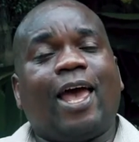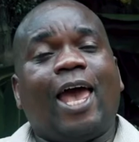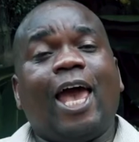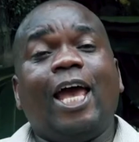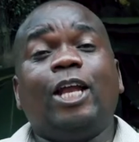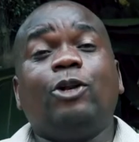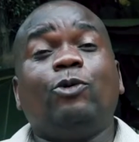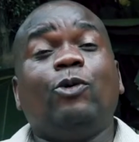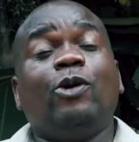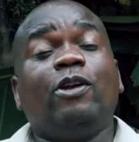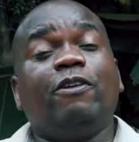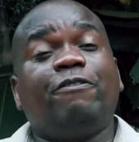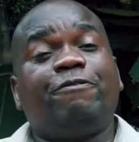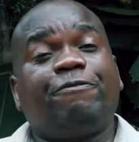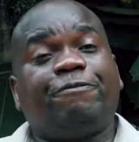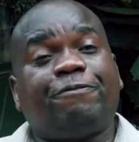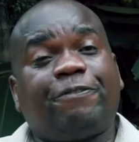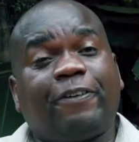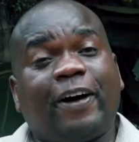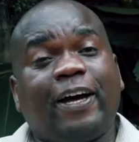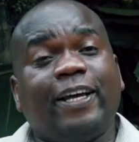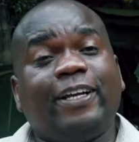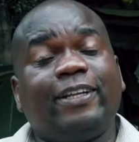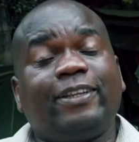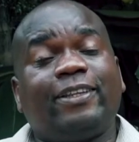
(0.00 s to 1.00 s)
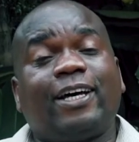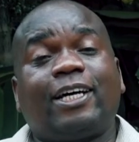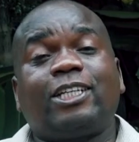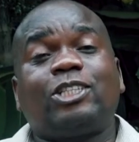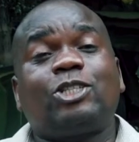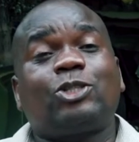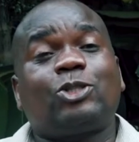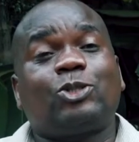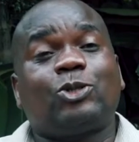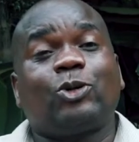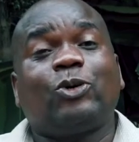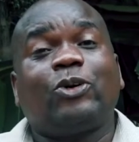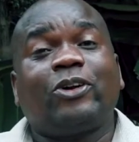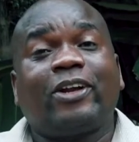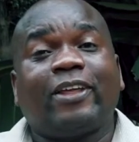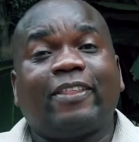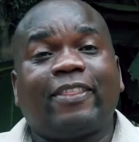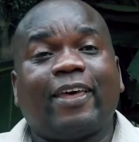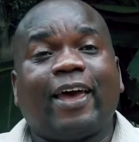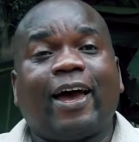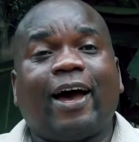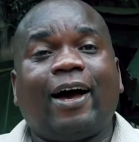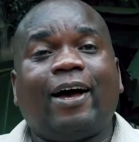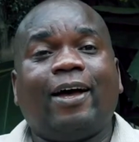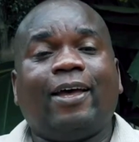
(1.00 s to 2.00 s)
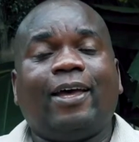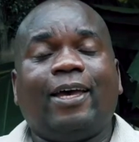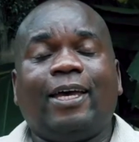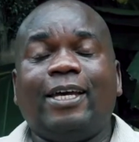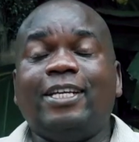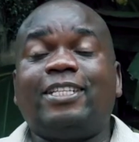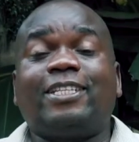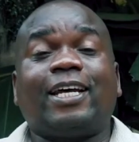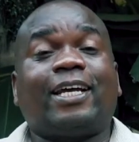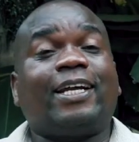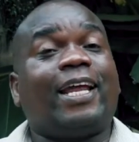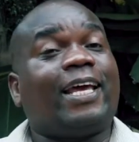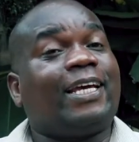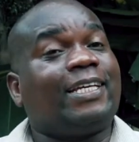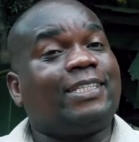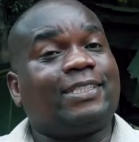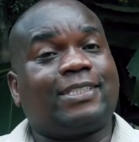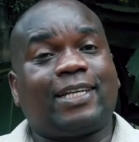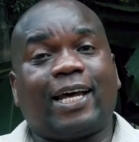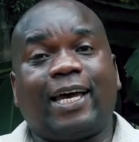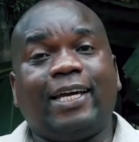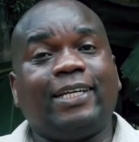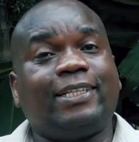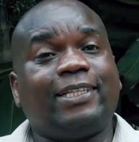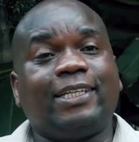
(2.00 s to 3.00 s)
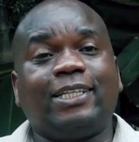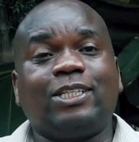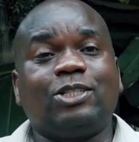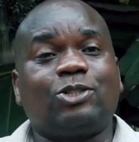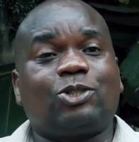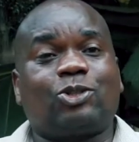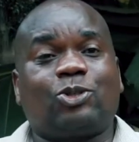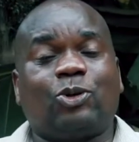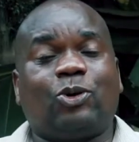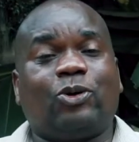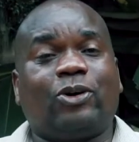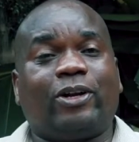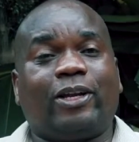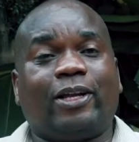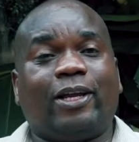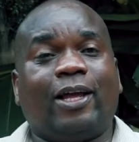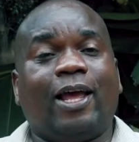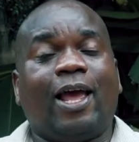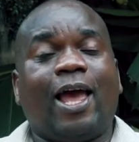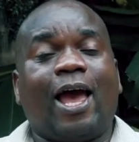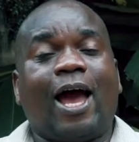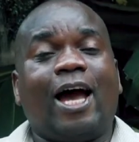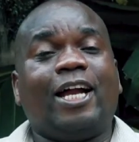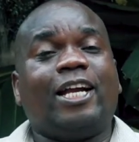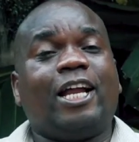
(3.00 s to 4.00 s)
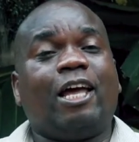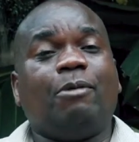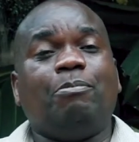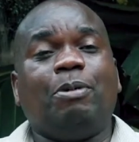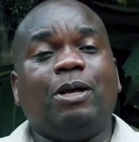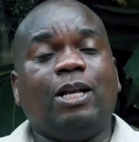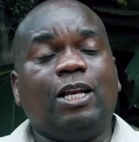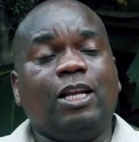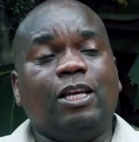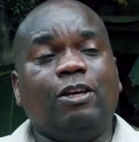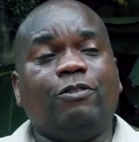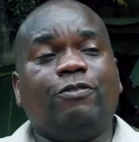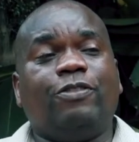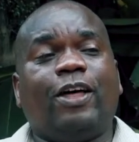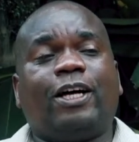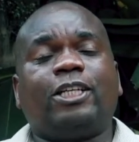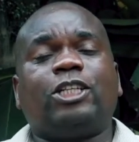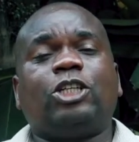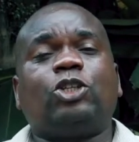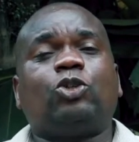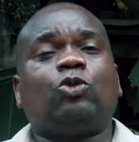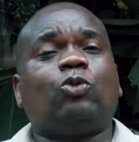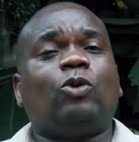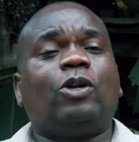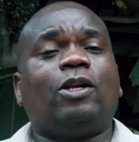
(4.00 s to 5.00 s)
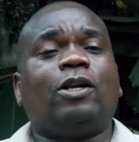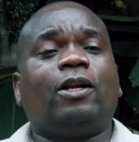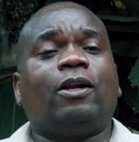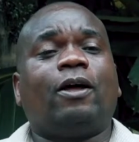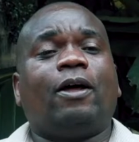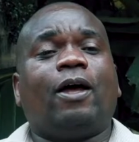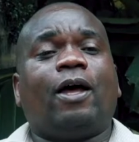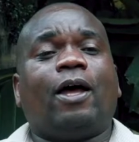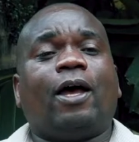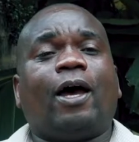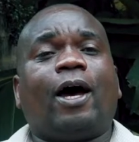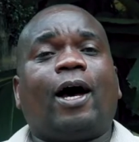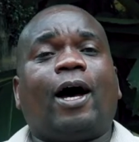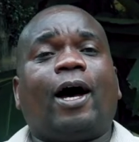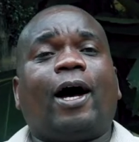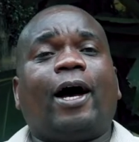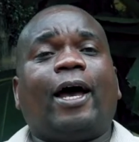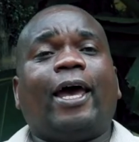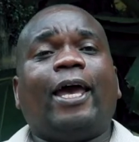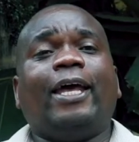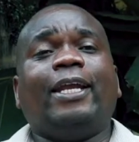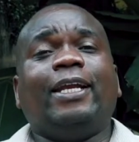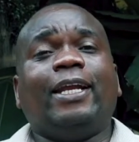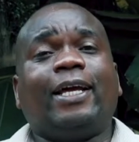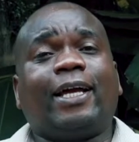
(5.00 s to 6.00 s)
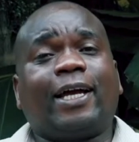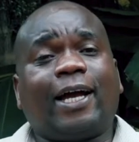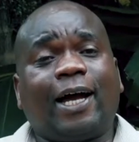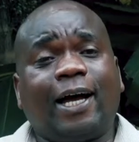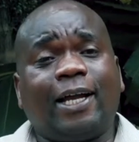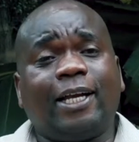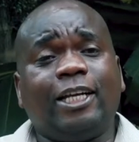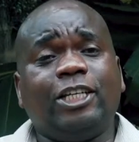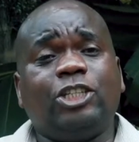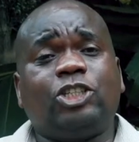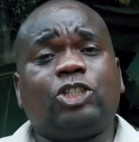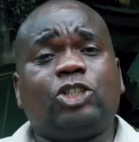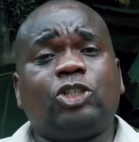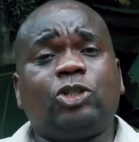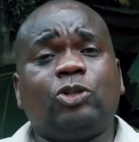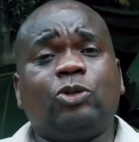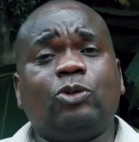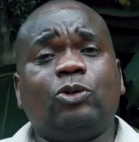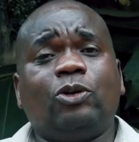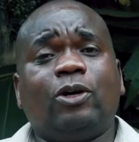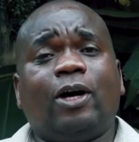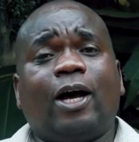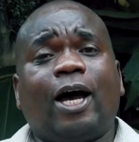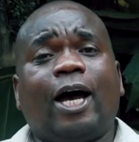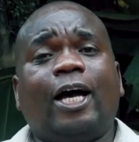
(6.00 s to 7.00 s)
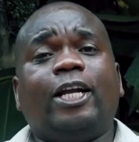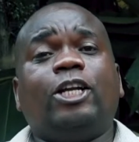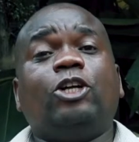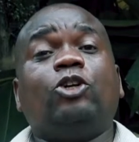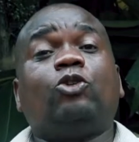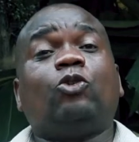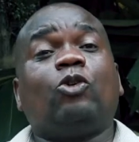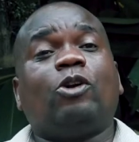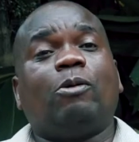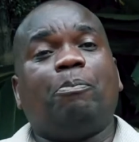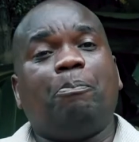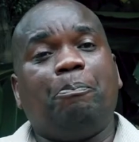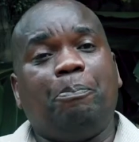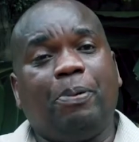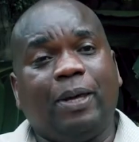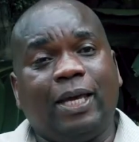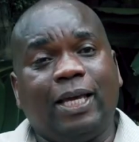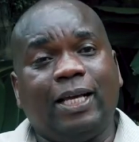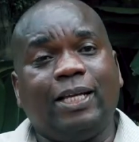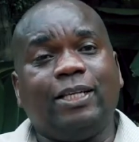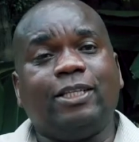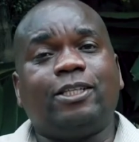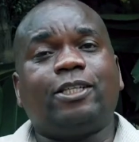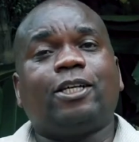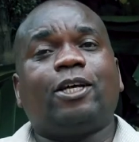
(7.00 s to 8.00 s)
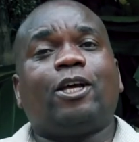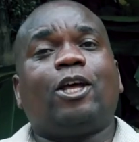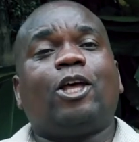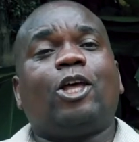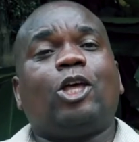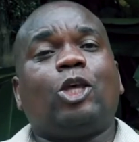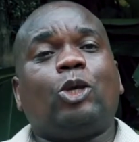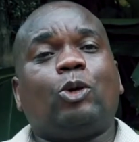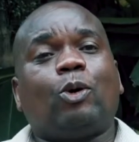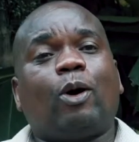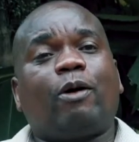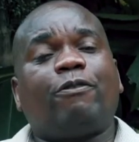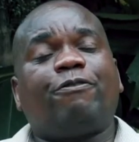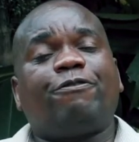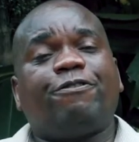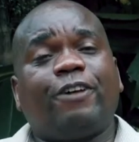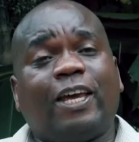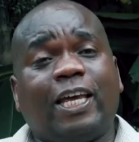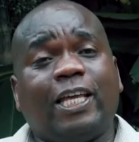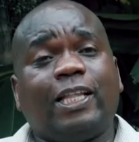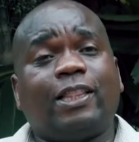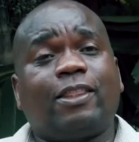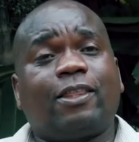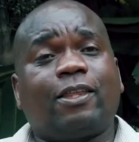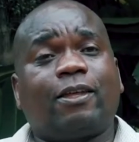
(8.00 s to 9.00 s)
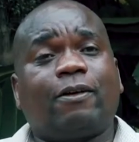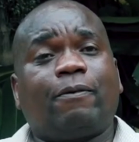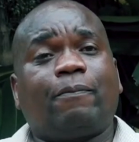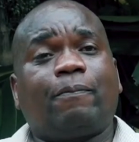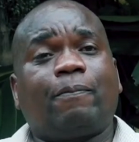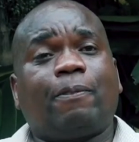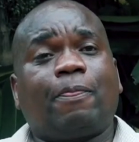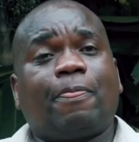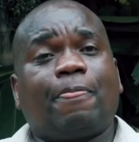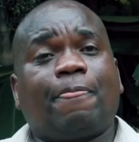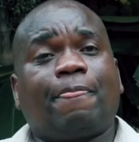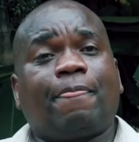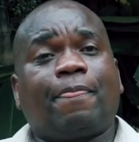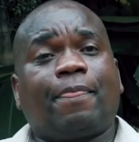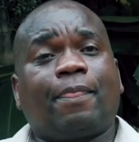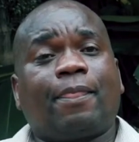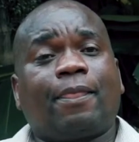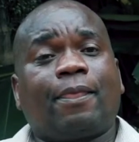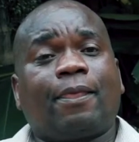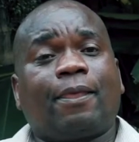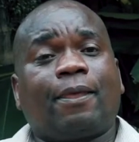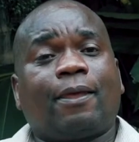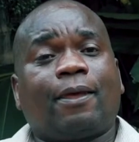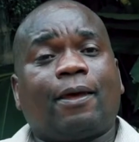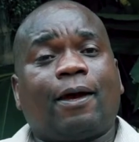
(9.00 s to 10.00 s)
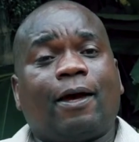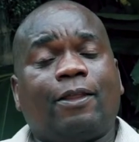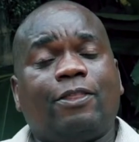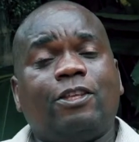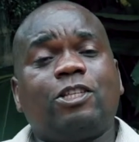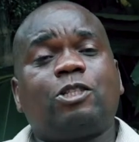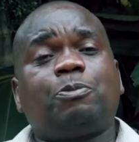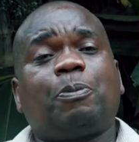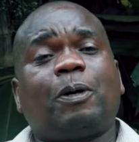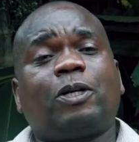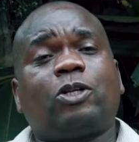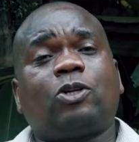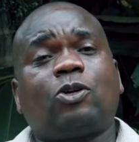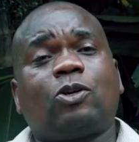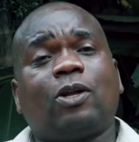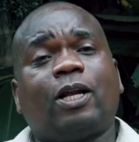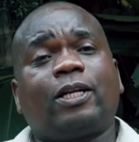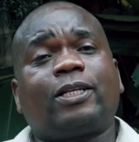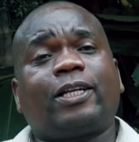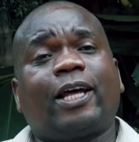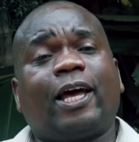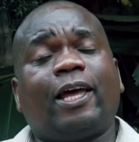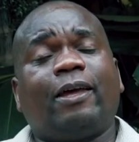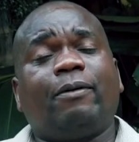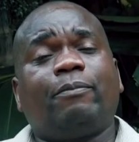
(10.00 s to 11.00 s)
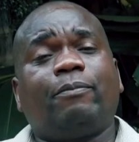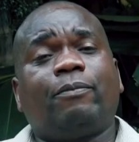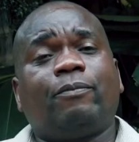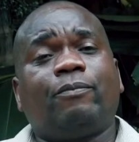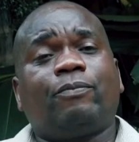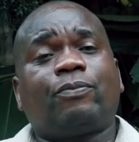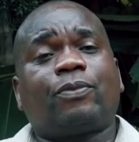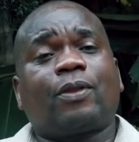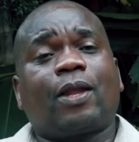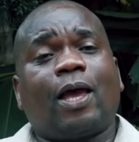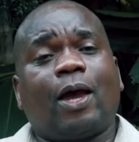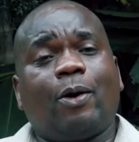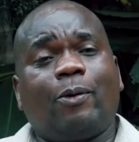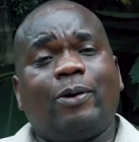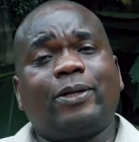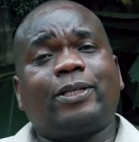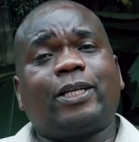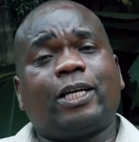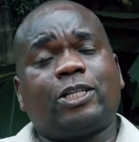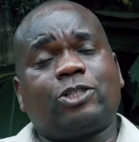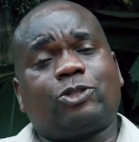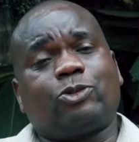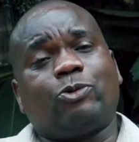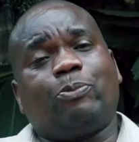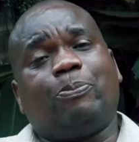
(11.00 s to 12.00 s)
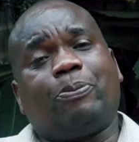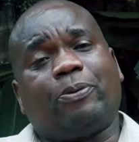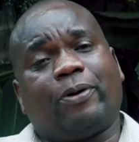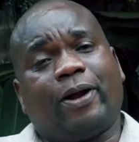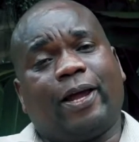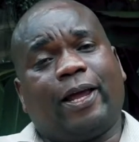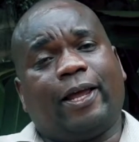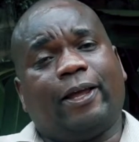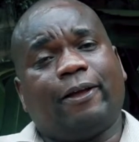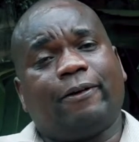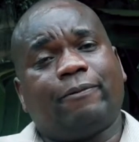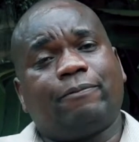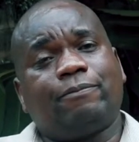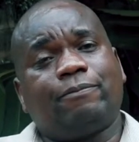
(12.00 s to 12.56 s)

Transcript: And we'll find that story there. It's an exciting story. And I believe that it will encourage you and it will build your faith. At this particular time, I want us to pray.